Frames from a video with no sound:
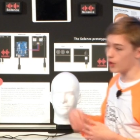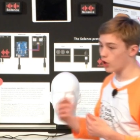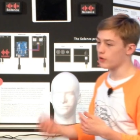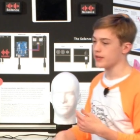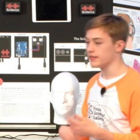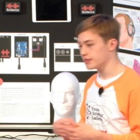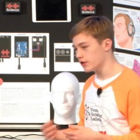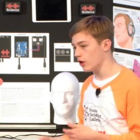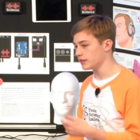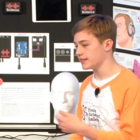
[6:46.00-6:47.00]
already
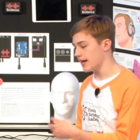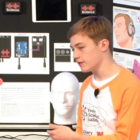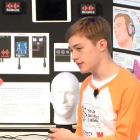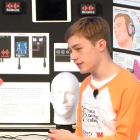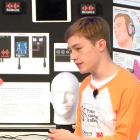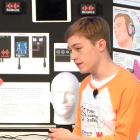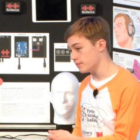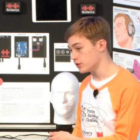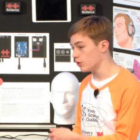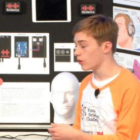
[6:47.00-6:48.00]
installed sound
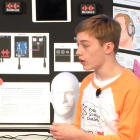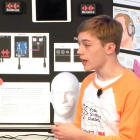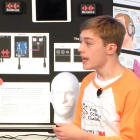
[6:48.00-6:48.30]
systems or